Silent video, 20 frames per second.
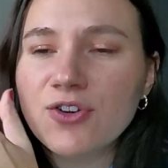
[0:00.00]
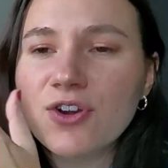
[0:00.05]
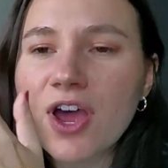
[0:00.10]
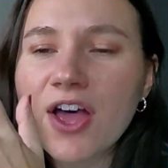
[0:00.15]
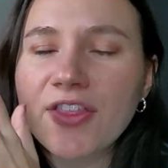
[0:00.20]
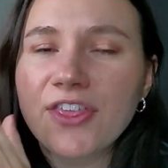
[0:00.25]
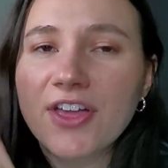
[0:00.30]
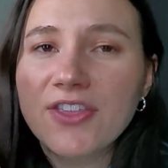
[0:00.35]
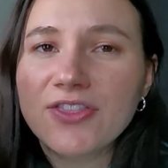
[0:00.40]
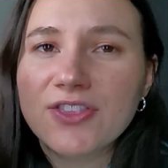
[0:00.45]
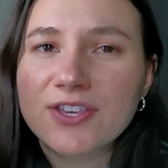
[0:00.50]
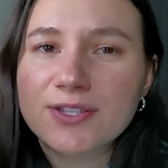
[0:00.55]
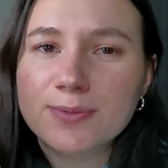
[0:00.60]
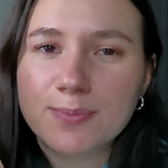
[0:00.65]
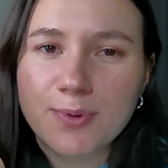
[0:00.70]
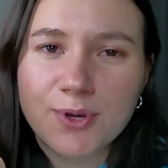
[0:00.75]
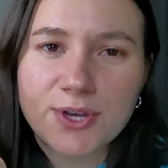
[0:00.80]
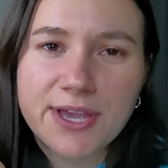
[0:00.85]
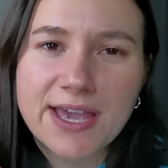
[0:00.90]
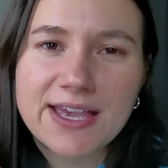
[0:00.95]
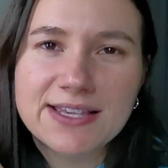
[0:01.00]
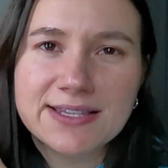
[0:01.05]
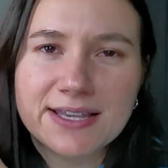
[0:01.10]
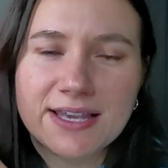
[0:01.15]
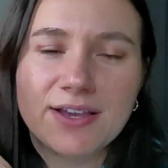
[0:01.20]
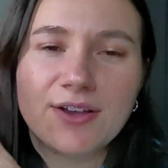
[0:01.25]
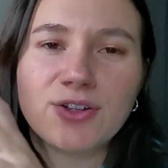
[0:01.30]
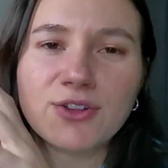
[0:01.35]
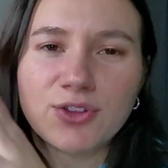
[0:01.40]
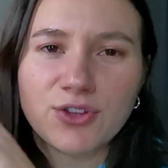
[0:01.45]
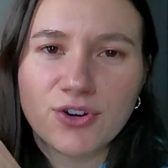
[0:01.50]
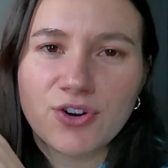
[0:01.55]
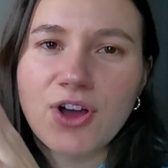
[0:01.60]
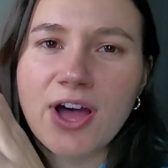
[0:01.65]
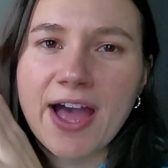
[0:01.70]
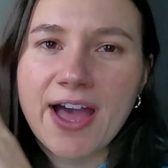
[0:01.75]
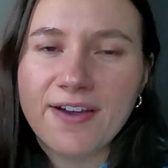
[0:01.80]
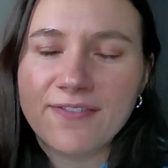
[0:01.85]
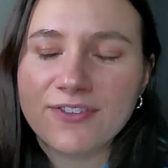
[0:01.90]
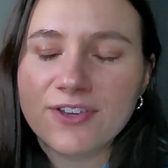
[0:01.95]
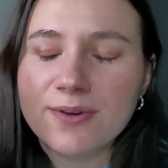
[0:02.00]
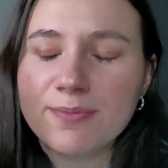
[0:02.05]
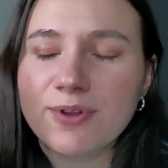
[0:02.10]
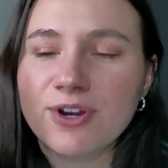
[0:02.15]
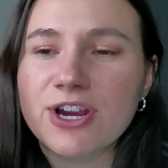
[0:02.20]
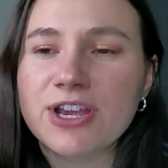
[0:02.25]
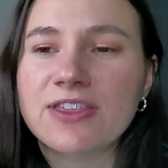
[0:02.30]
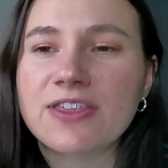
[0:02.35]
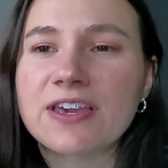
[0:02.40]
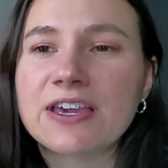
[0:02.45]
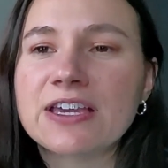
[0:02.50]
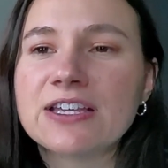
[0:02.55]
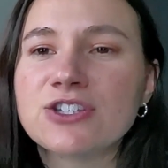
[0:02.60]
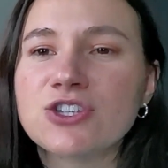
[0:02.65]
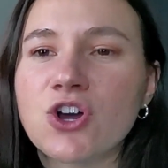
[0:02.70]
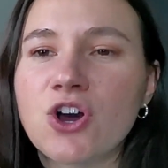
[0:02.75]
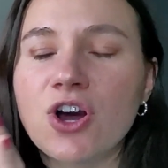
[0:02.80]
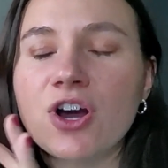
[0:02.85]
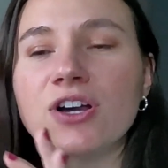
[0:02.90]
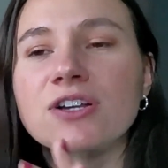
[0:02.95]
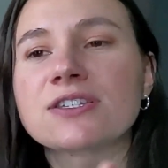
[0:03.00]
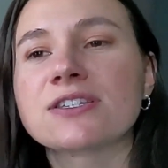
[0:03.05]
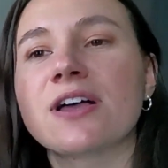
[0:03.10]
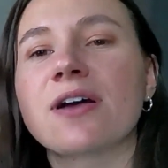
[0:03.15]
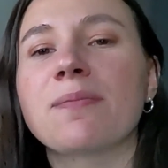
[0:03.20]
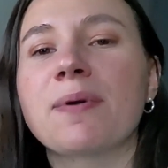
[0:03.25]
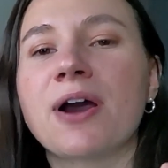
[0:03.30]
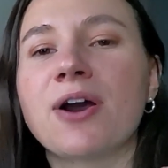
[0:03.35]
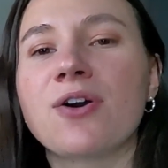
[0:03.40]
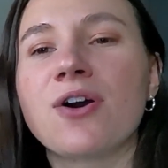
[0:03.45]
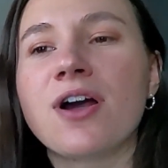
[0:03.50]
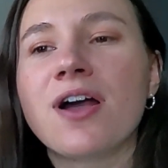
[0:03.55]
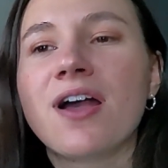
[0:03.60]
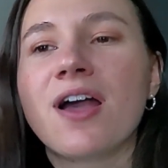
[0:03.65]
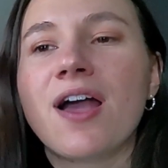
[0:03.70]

Not that this book isn't a little heavy, but I think it talks about